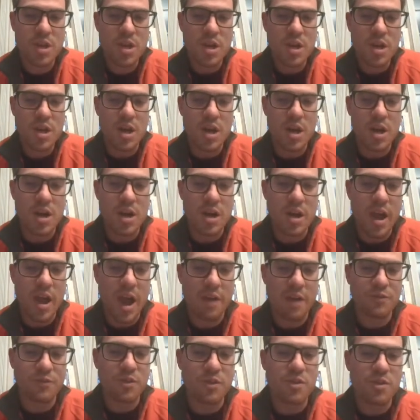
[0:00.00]

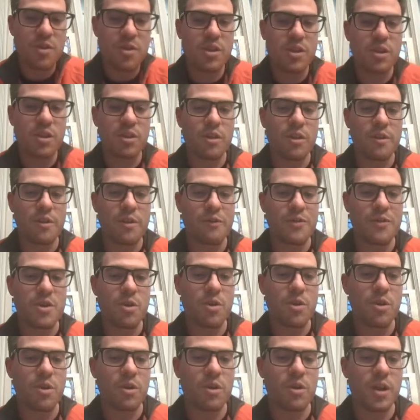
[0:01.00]
After nuclear
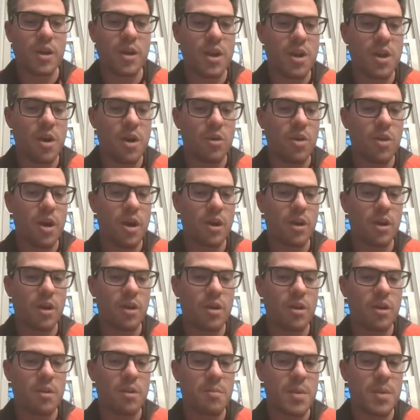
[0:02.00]
fuel can no
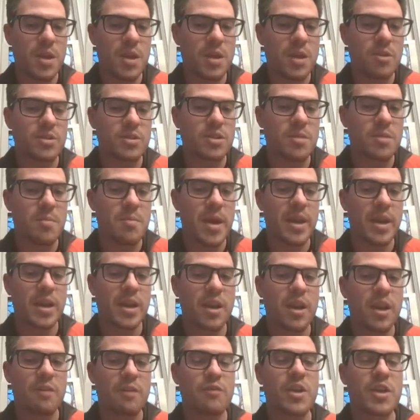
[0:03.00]
longer be used to make
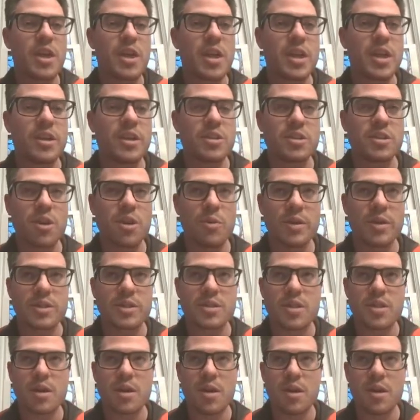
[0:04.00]
enough heat, so
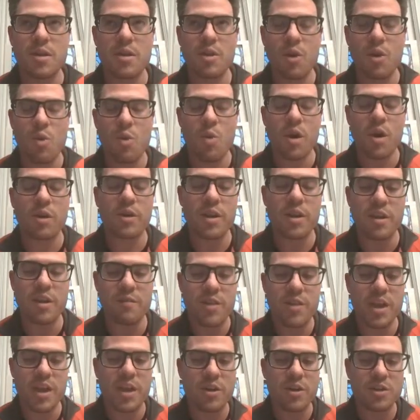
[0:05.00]
as the quality
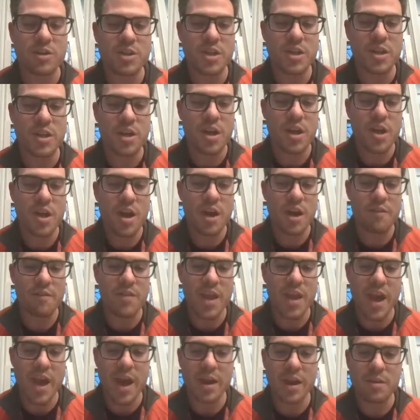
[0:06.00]
of the energy of
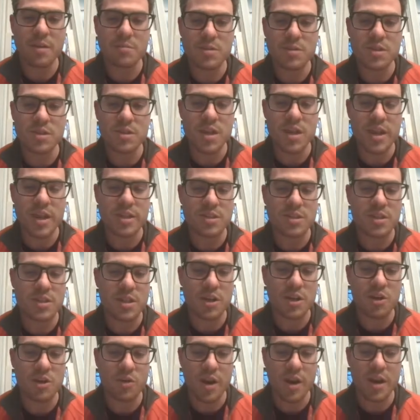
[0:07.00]
the atoms is
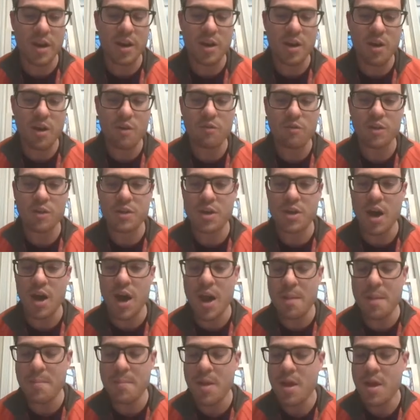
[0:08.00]
degraded over
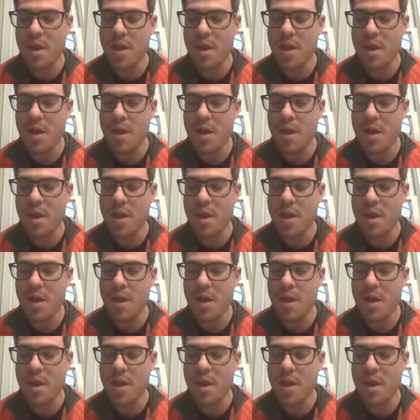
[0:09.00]
time,